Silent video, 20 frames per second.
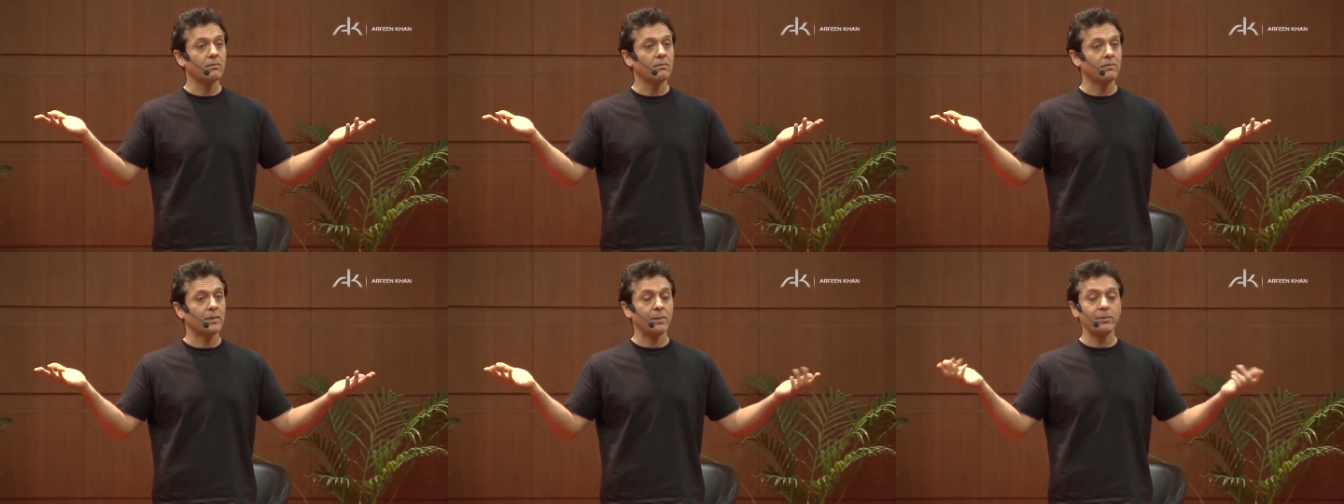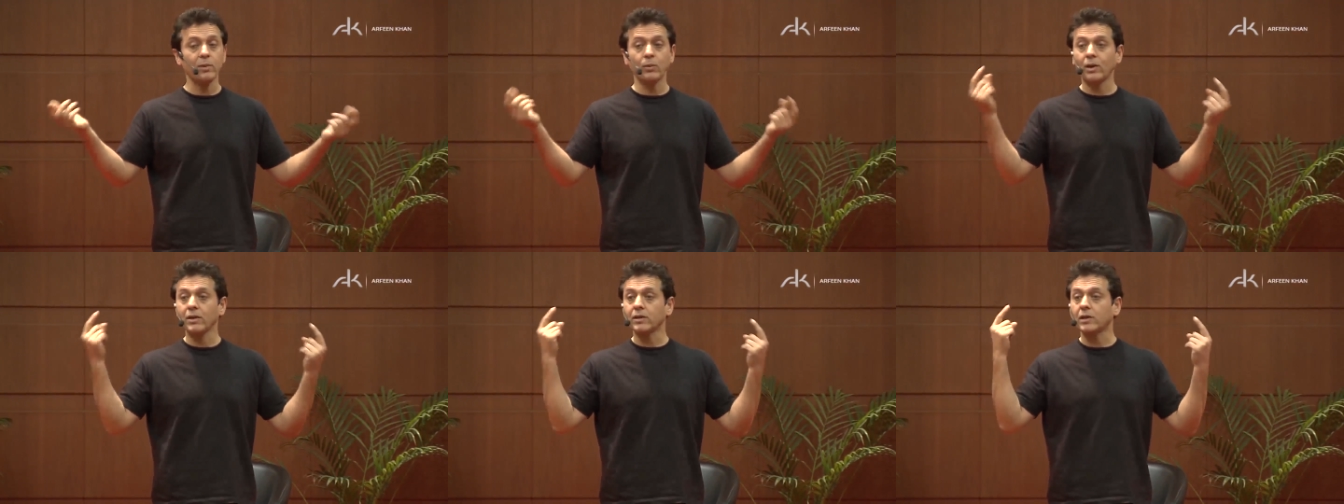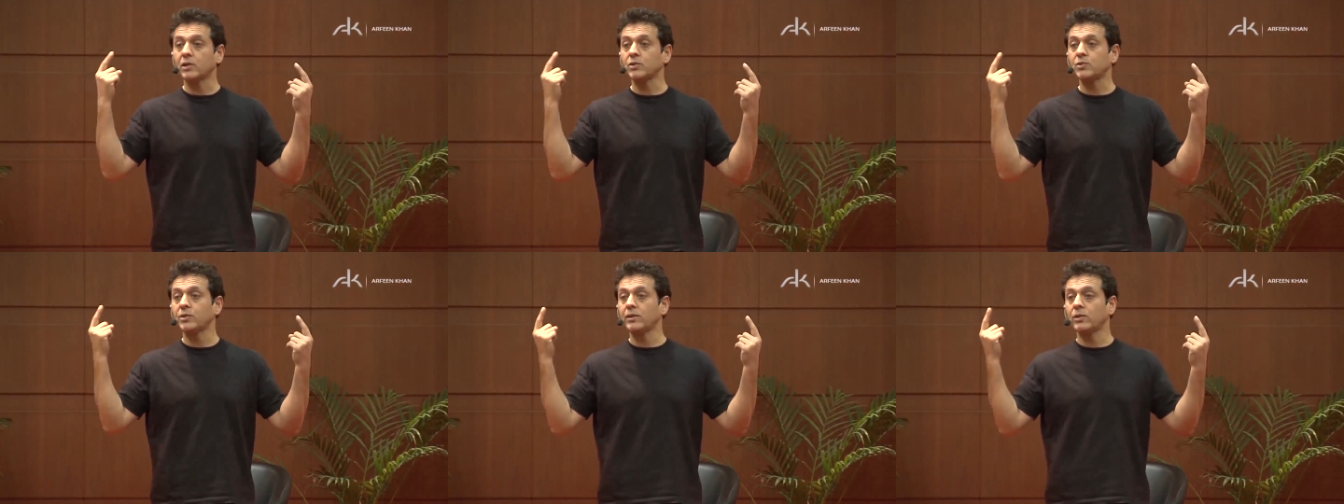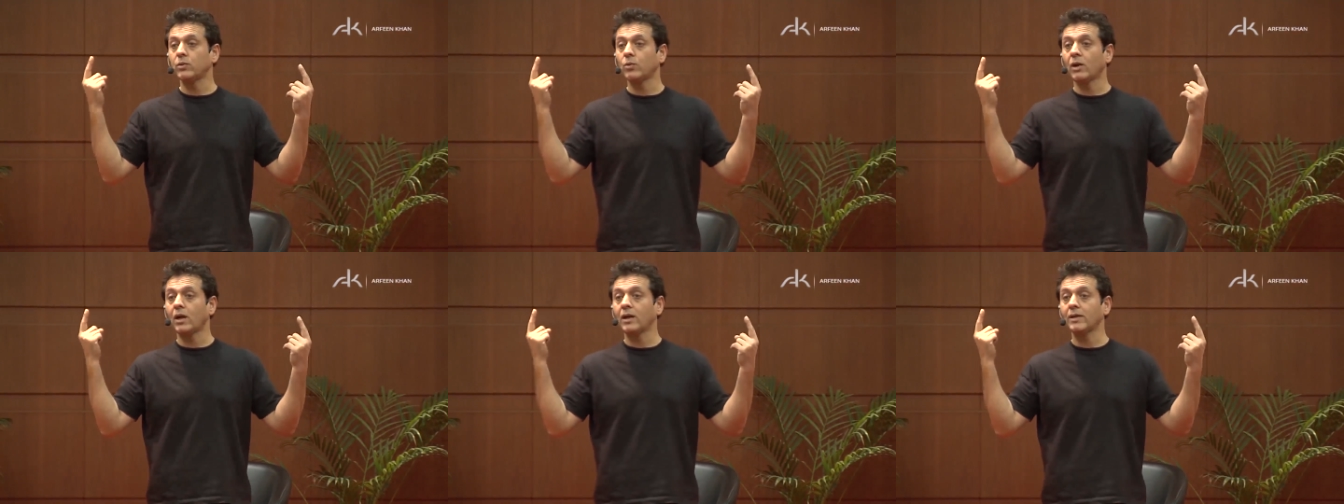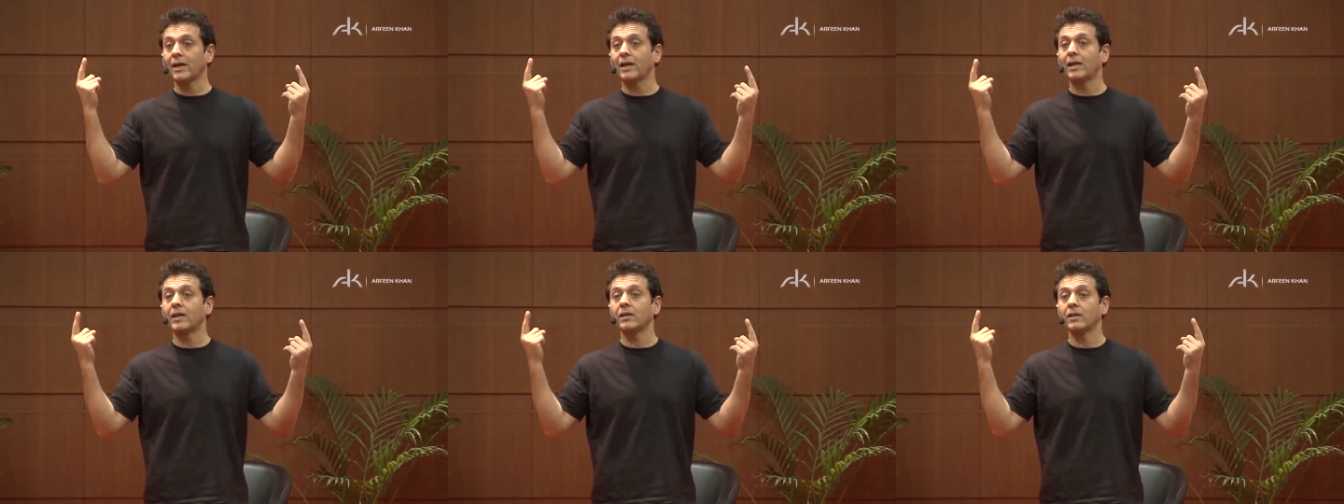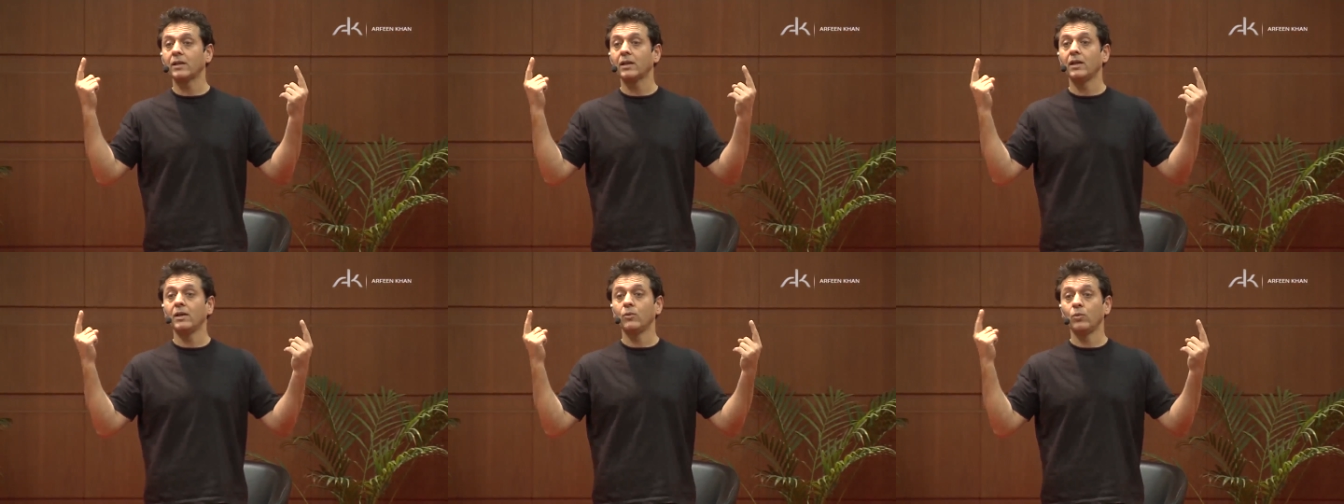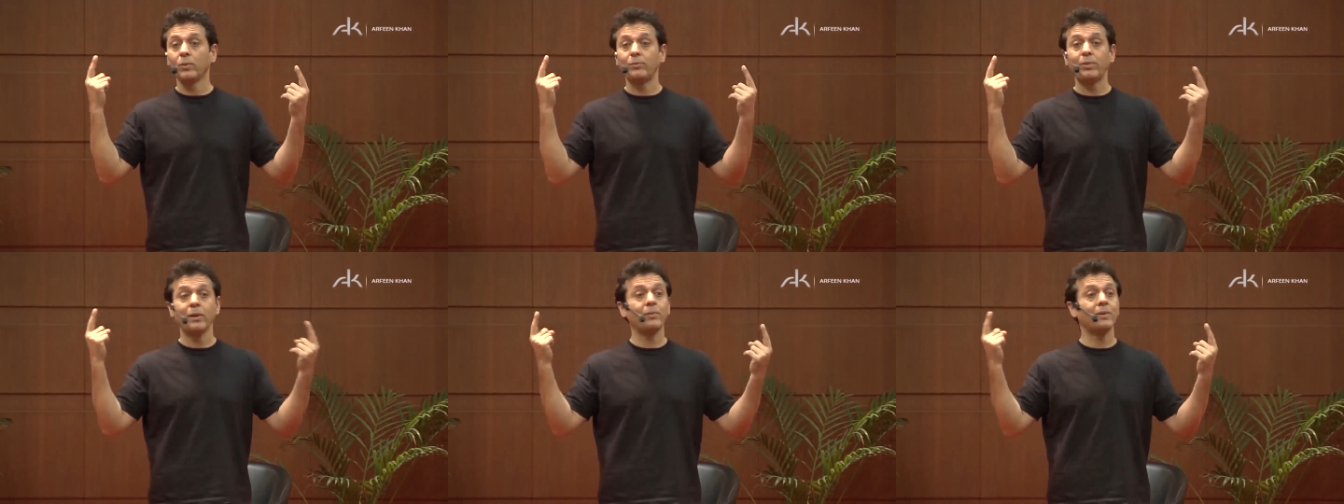Name me one country in the world
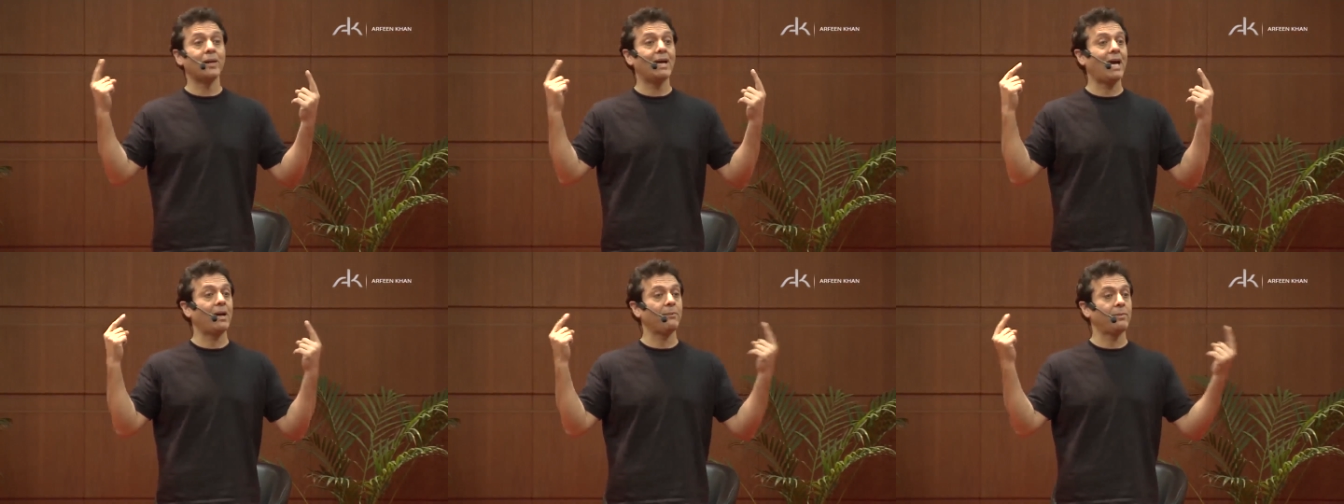where people are happy